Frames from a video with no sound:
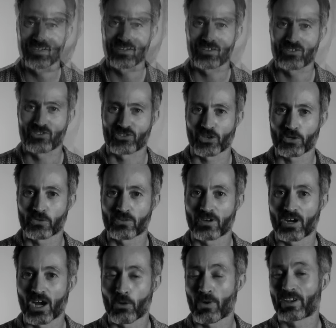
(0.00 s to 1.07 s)

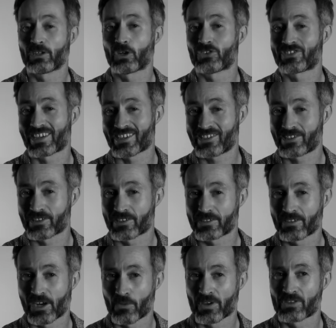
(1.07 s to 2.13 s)
So I went and got tested.
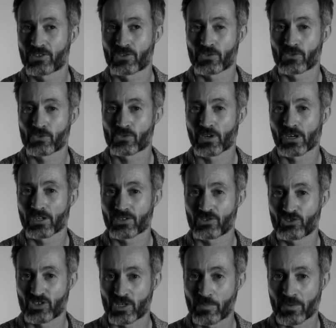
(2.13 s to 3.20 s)
I went to
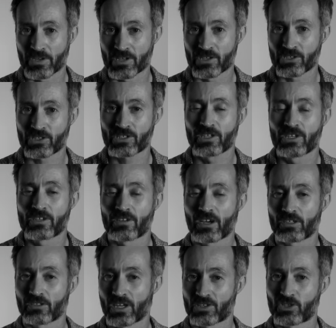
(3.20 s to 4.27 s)
GPs
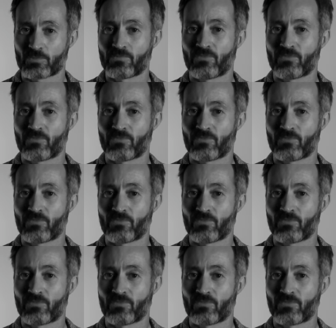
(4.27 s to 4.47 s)
and had some